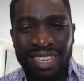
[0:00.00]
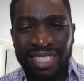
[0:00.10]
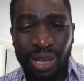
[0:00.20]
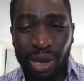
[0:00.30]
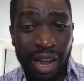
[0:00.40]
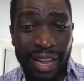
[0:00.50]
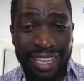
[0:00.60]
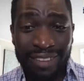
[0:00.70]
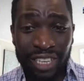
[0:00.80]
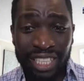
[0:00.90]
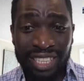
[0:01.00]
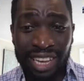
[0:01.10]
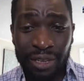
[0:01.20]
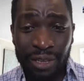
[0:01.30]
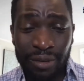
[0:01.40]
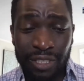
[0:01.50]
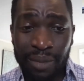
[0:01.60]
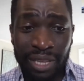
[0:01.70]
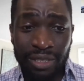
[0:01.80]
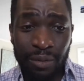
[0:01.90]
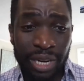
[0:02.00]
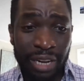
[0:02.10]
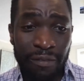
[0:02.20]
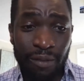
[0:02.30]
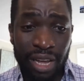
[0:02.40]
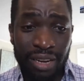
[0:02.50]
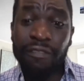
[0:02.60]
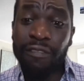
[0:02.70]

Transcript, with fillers: So all I can really tell you is based on what I've read